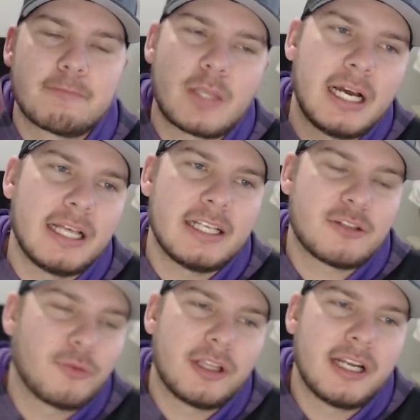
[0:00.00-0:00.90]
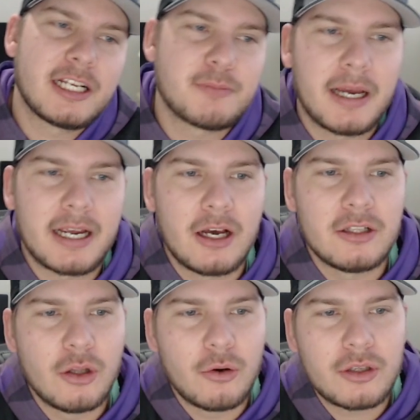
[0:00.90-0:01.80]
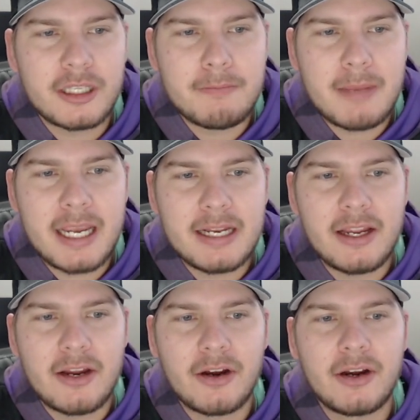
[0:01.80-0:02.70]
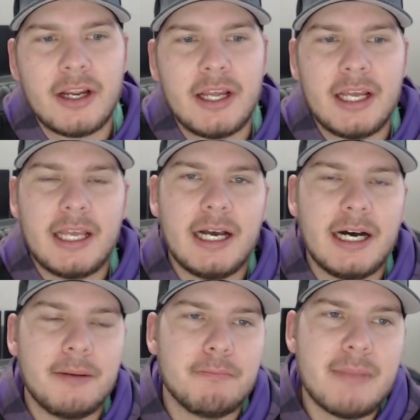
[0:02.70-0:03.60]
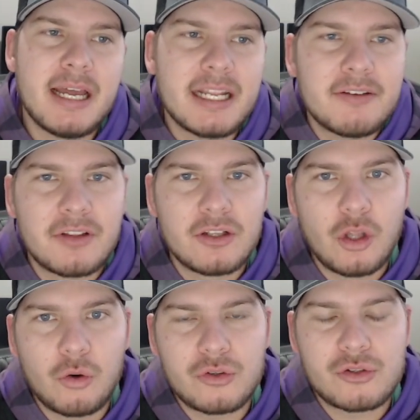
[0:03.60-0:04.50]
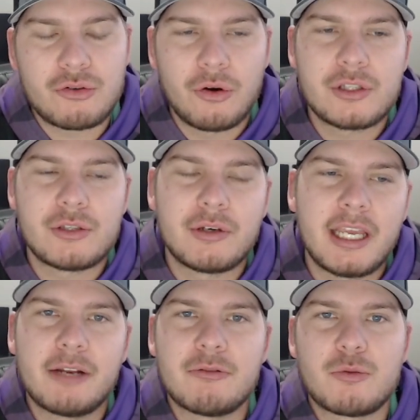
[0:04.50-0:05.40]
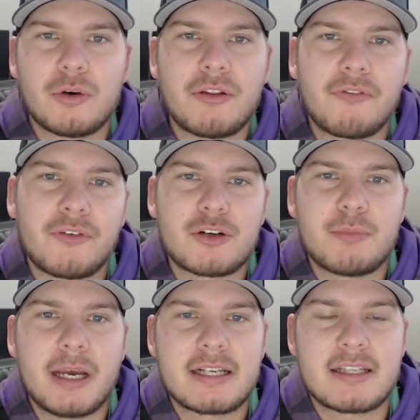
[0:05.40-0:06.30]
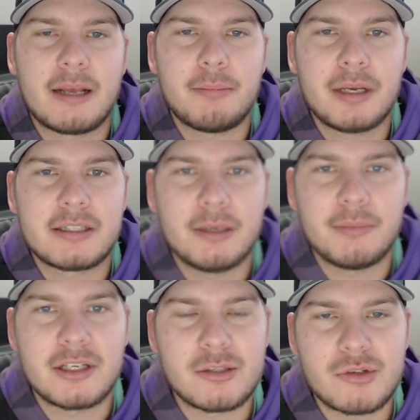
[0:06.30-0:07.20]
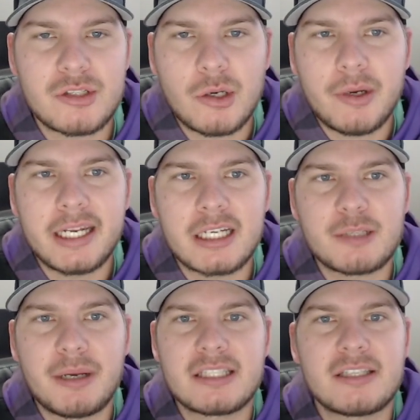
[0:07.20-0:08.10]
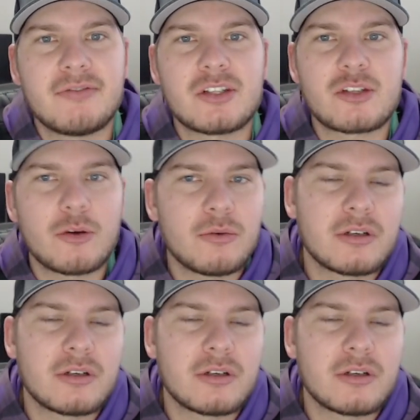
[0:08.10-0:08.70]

uh, it's a really nice bag, a uh, locally made here. Uh, many of the locals throw it. So again, it was one of the first bags that I picked up because it was so inexpensive and so